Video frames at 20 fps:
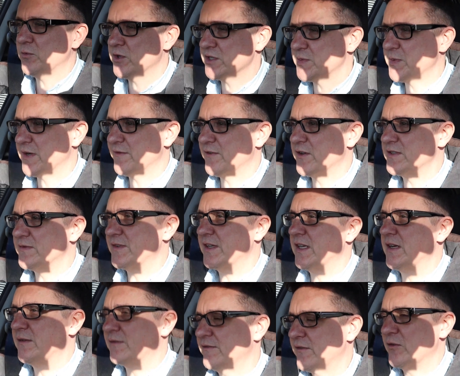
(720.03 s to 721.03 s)
watch my first
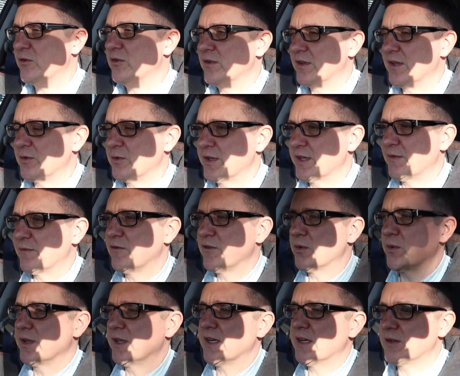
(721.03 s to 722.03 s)
video for all the
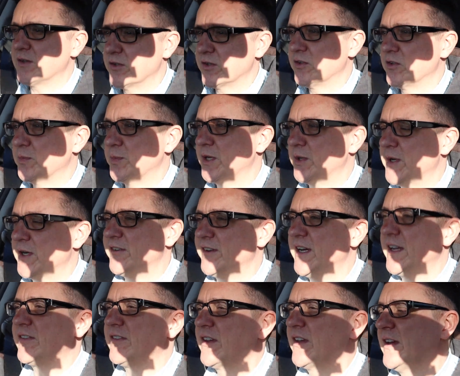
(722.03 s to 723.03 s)
info on that, on the
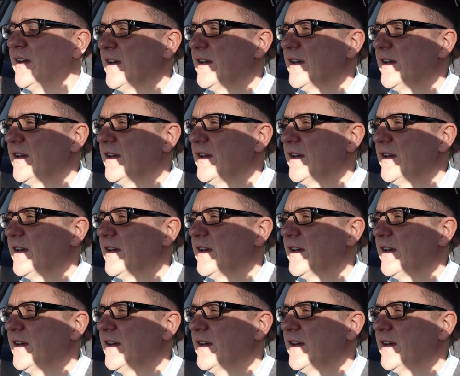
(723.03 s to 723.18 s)
WRX.